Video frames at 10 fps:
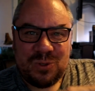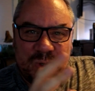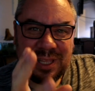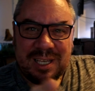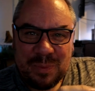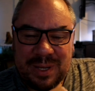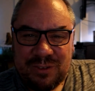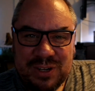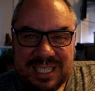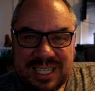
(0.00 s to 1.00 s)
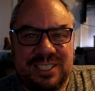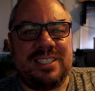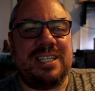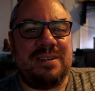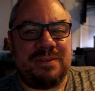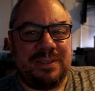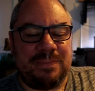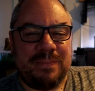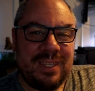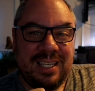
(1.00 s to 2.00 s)
do a little bit of research yourself
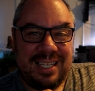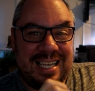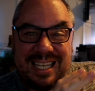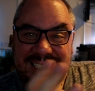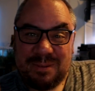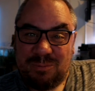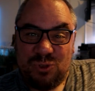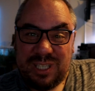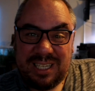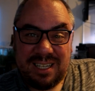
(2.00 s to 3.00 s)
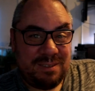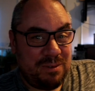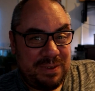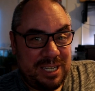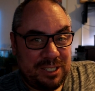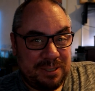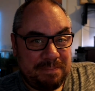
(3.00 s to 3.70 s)
and get some really colourful fish.